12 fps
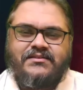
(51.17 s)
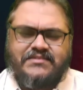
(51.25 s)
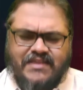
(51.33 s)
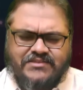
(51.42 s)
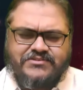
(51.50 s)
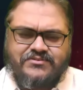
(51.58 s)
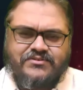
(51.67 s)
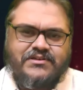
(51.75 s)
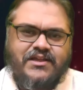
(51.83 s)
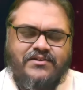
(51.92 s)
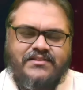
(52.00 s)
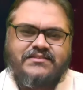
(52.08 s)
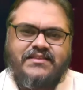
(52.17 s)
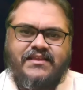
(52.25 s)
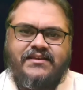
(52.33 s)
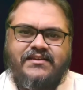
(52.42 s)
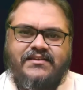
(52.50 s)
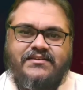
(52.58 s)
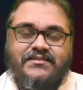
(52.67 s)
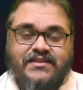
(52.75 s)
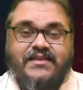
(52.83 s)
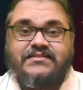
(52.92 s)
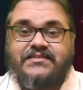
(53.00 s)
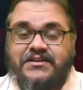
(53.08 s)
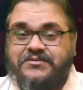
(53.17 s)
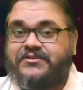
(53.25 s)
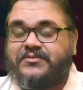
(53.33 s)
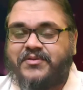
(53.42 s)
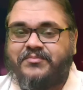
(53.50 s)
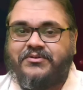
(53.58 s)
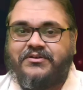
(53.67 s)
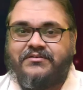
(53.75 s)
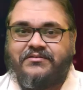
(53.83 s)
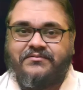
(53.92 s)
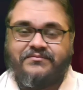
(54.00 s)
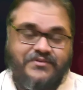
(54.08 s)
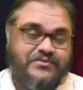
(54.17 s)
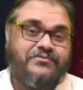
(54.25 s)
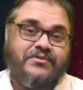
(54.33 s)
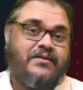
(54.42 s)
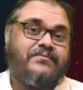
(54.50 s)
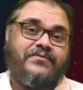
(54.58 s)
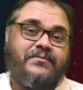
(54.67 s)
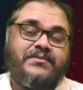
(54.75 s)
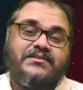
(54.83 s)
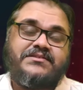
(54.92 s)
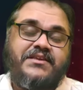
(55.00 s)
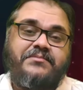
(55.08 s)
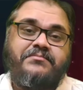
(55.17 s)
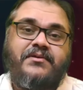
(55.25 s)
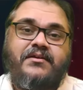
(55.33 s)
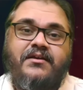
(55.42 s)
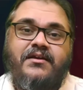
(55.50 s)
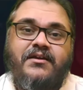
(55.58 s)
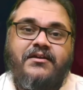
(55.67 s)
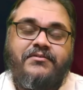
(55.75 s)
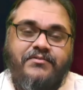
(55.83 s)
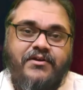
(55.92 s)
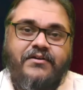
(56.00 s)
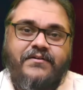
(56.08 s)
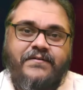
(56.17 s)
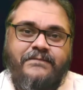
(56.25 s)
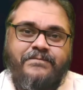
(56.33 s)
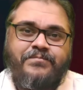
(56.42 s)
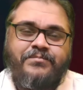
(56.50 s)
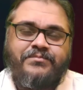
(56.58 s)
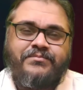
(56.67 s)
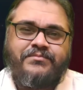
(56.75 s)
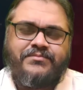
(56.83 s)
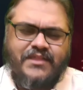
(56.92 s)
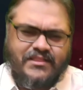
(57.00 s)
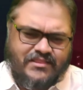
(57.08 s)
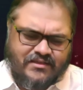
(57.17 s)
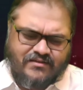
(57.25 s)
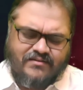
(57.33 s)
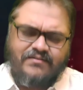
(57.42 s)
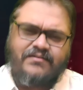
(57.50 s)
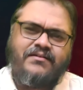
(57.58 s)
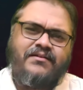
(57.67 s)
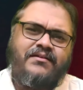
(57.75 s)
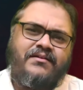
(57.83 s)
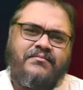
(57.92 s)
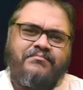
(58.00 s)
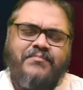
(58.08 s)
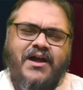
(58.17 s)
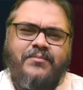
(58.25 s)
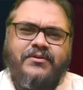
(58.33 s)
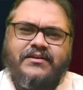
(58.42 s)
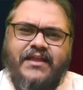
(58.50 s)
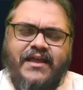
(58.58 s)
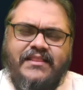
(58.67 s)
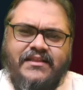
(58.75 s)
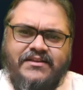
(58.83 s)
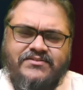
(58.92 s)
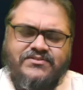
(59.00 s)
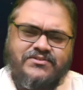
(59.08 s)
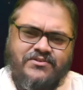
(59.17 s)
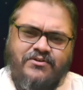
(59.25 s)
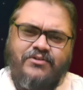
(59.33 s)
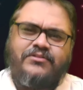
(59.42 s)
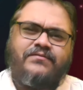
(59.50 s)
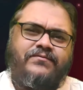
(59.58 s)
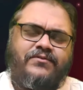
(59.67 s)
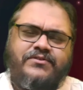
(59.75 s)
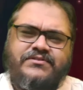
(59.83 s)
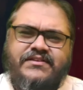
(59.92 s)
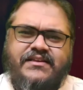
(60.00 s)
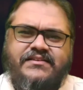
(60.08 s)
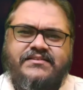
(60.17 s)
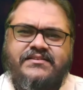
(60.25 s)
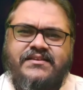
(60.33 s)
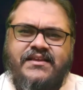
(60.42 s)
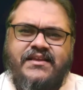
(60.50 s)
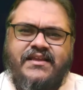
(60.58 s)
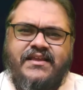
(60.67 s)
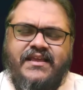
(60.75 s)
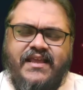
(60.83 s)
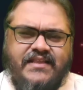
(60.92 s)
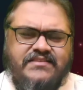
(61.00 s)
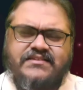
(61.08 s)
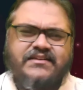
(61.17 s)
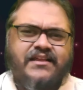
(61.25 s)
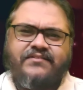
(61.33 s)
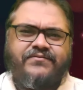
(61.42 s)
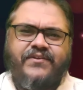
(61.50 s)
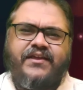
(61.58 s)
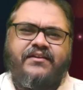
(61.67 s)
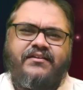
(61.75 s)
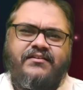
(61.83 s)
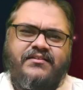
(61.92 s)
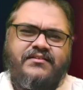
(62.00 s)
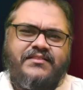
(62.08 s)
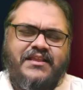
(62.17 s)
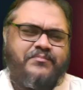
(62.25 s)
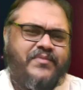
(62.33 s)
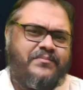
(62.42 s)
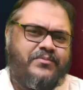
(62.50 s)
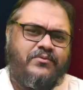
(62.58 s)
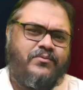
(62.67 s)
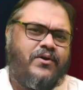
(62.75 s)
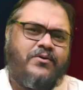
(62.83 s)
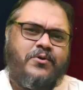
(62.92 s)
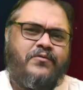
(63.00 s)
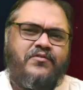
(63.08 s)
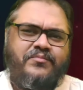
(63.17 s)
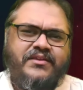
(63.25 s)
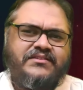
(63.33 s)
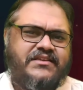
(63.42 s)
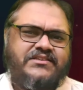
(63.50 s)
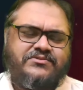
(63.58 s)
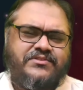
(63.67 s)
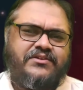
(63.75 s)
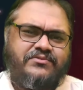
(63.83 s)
The statue looked down and said, "Yes, I do remember. We do come from the same rock." Then the marble tile that is on the floor says, "Isn't it unfair that people walk over me just so